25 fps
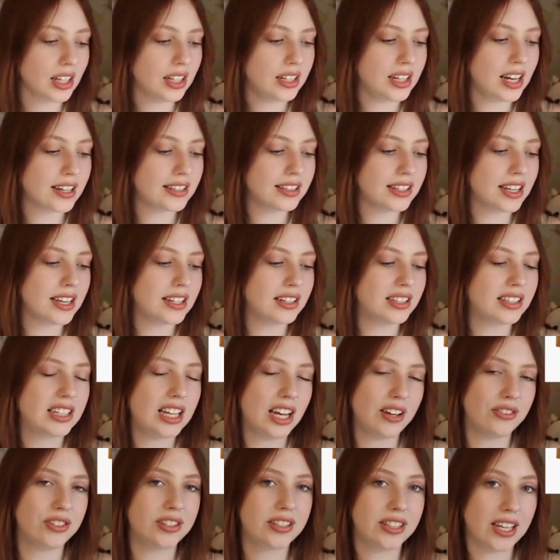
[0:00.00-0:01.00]
Next is
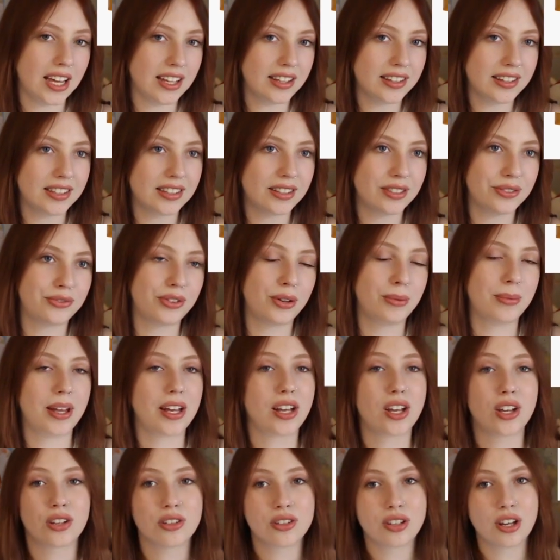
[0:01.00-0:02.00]
gift sets from
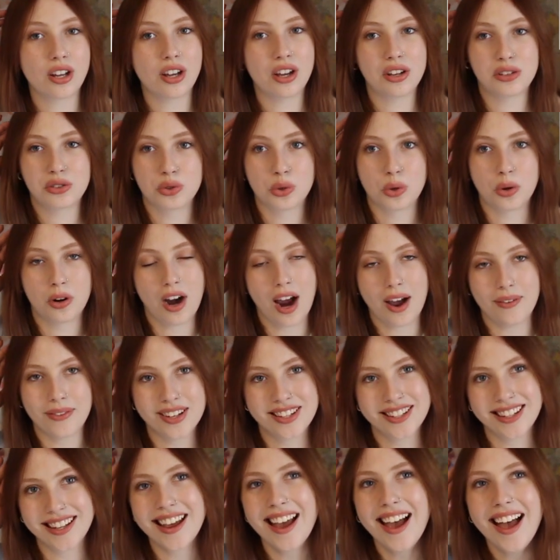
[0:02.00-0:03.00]
like a store
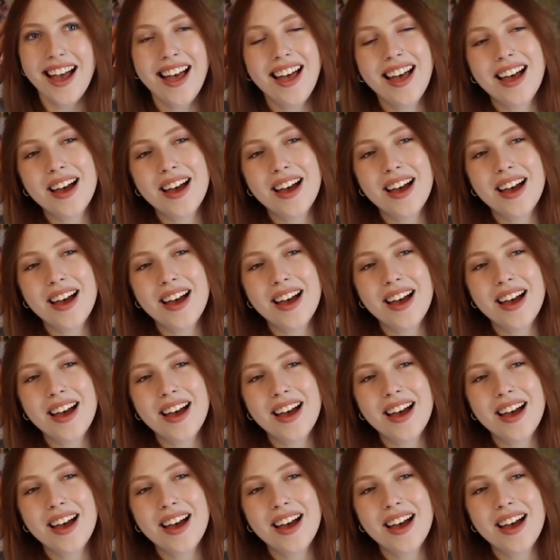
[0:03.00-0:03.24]
obviously,